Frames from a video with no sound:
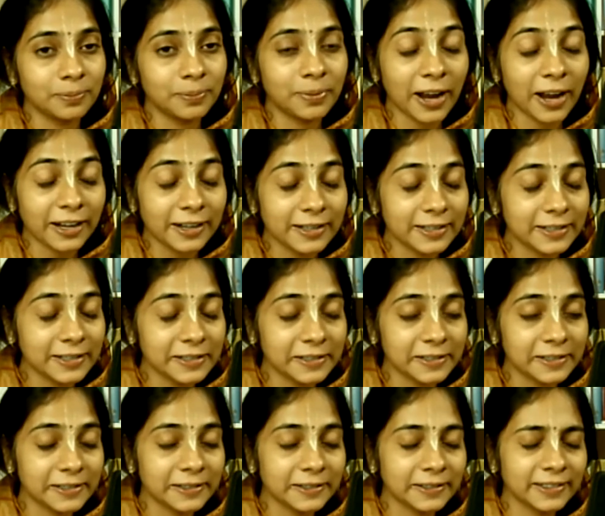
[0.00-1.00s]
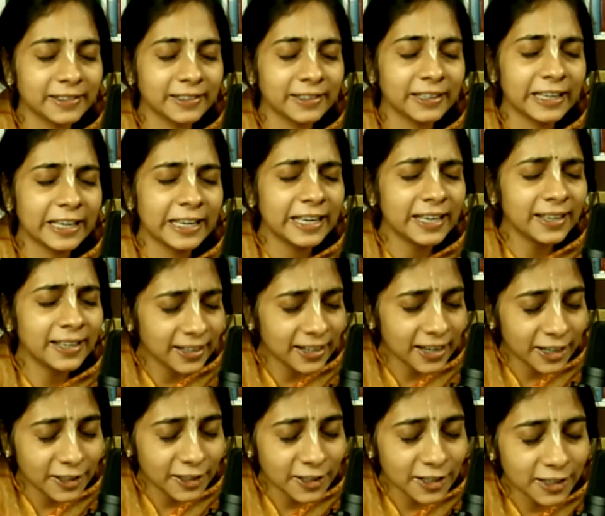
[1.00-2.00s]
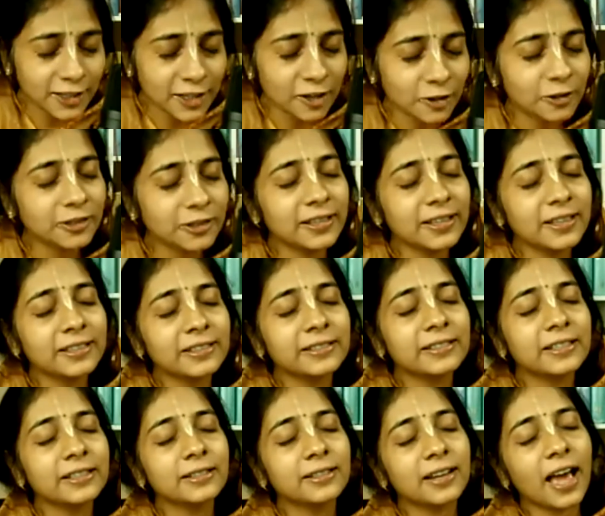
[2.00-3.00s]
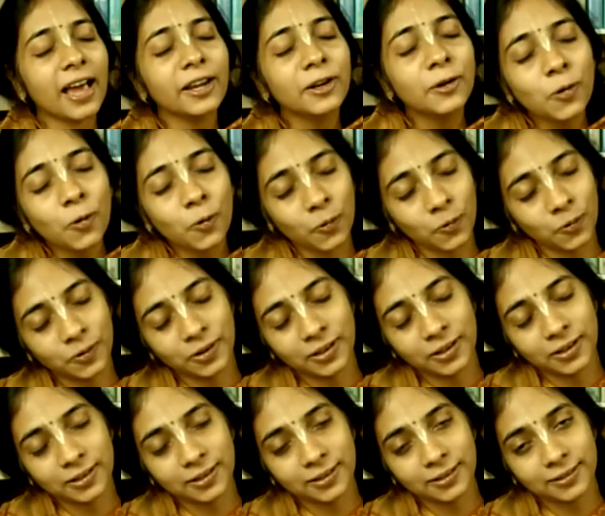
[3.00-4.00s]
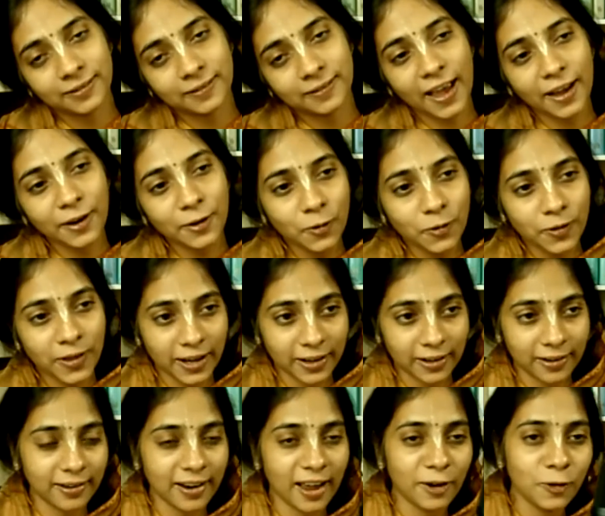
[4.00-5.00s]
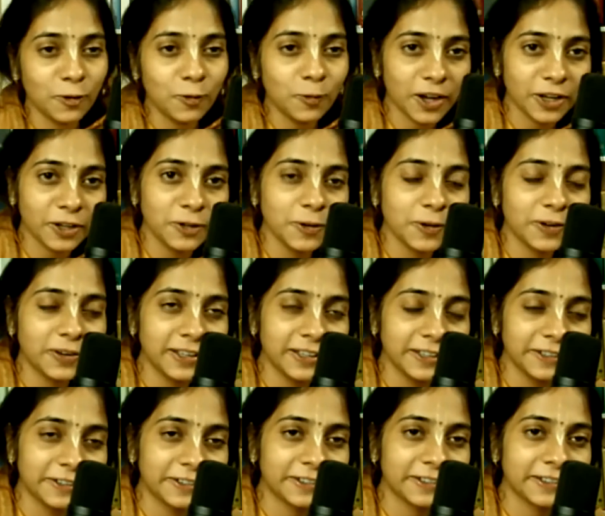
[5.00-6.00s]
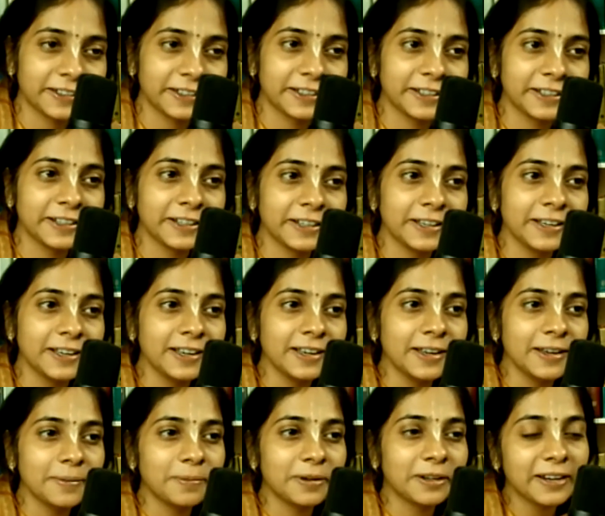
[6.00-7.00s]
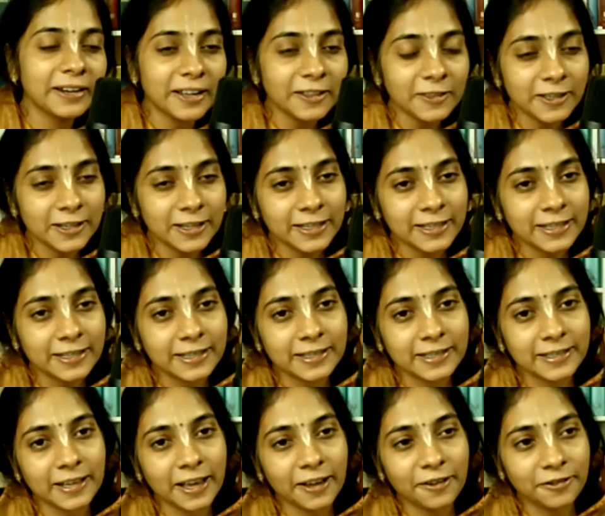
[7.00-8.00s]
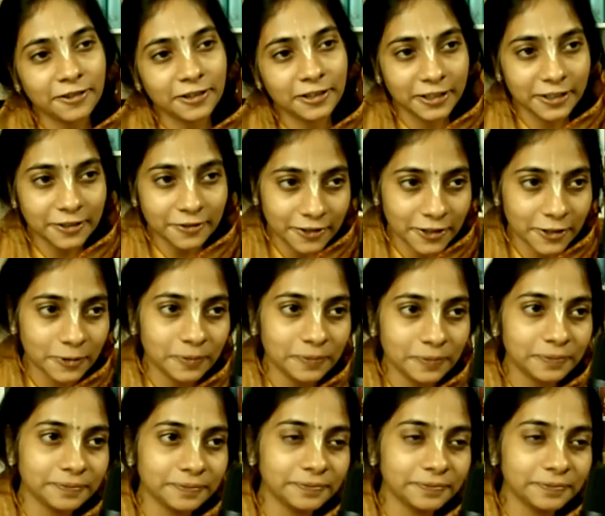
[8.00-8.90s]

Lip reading: practices. And Haridas Thakur says that I know why you are here. But nonetheless, I forgive you.